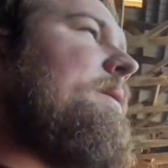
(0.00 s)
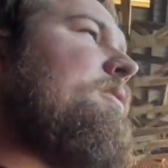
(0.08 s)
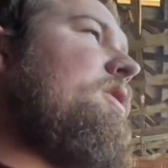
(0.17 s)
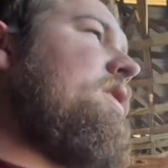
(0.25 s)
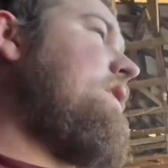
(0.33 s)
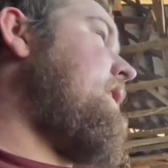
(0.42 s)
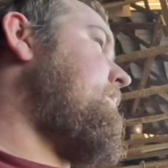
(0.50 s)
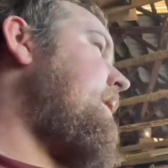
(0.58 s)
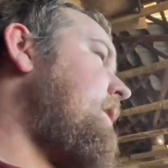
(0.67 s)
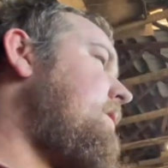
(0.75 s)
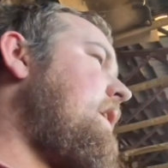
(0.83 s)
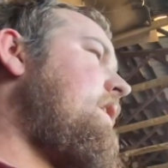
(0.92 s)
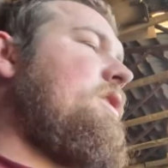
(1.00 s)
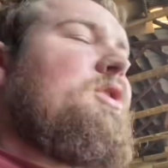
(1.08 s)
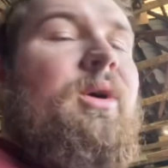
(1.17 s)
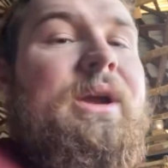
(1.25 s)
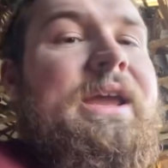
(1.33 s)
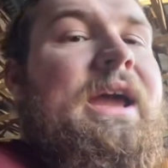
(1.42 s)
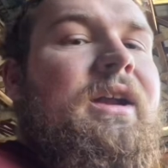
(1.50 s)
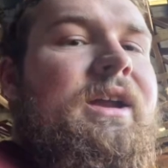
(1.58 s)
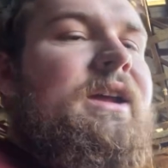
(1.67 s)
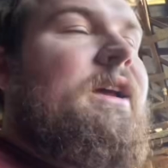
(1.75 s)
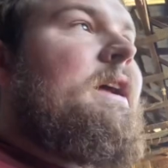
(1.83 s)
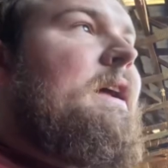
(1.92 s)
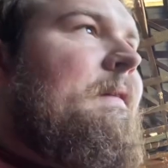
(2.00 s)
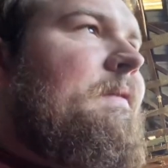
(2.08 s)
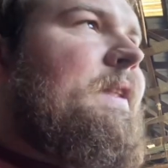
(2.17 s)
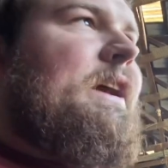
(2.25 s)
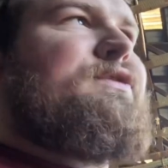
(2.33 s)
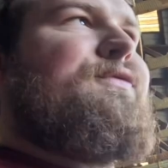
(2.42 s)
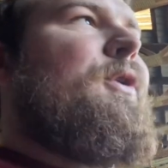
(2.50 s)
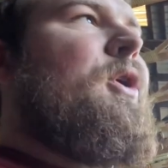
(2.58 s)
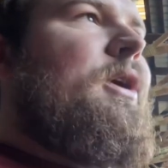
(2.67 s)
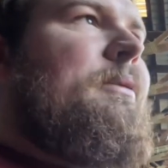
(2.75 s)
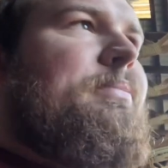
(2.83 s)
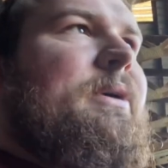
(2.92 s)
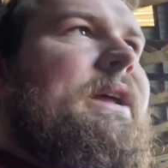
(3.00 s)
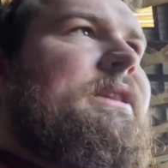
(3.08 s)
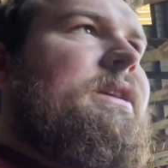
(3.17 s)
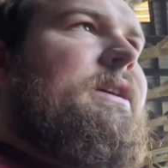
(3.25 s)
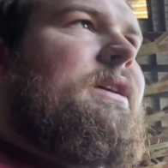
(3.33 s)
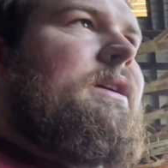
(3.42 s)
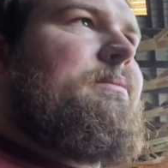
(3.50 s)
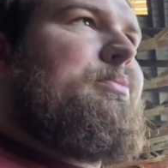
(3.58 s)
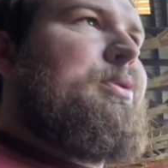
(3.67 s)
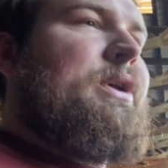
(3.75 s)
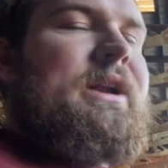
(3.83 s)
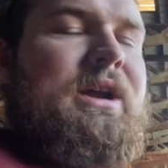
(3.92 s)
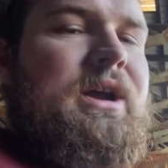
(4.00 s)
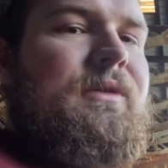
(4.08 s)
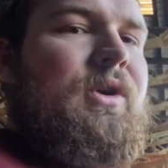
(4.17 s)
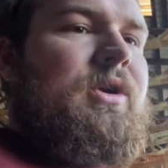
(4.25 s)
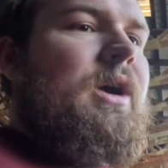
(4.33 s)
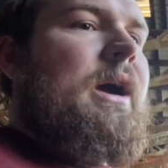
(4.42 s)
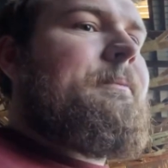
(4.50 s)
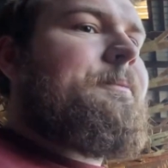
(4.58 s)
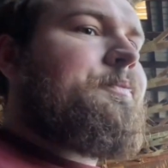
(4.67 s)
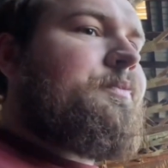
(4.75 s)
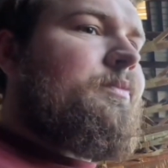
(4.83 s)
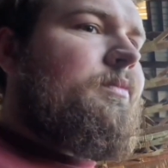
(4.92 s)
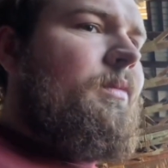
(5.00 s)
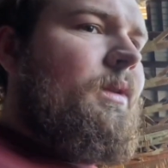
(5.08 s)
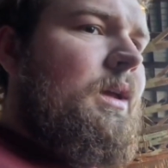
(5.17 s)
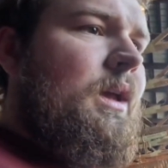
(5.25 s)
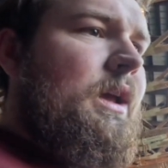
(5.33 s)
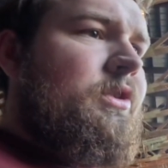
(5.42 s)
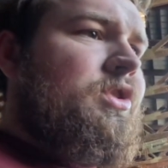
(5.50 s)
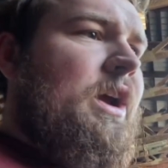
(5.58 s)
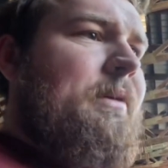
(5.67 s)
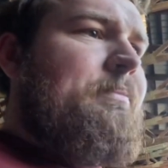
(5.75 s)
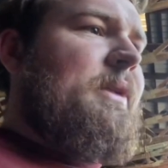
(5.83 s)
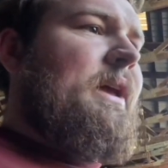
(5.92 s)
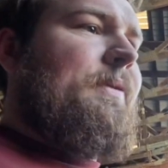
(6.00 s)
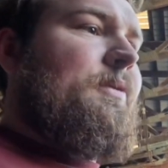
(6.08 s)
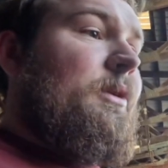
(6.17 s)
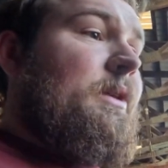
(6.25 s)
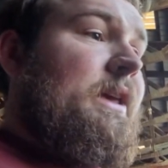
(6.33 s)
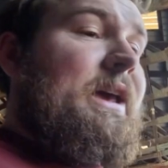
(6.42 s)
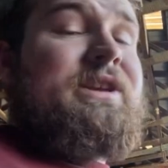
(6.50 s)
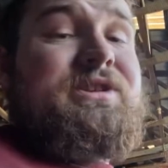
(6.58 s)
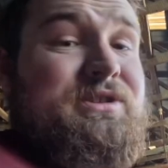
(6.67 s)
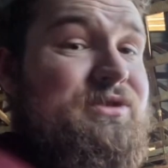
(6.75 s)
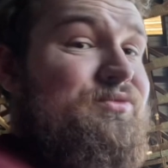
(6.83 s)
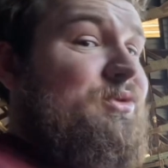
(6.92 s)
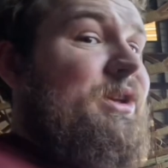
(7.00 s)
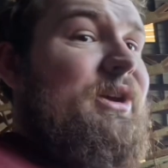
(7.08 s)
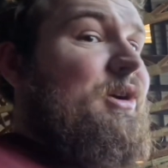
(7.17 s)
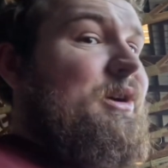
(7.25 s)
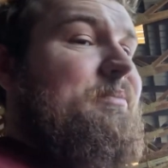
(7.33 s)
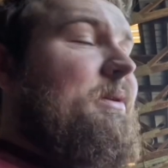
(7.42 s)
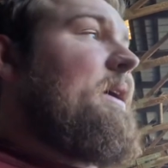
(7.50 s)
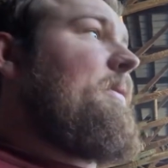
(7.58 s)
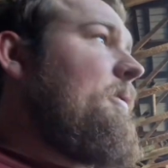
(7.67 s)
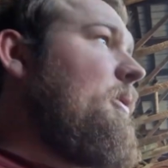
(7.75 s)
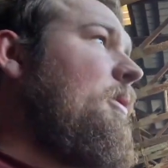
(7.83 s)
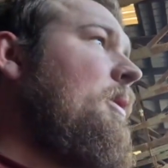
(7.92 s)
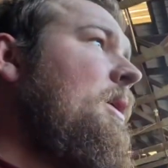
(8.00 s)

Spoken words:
I'm going to take my ground in York County next fall and plant a cover crop and try and plant through it. The catch is it's really hard to plant through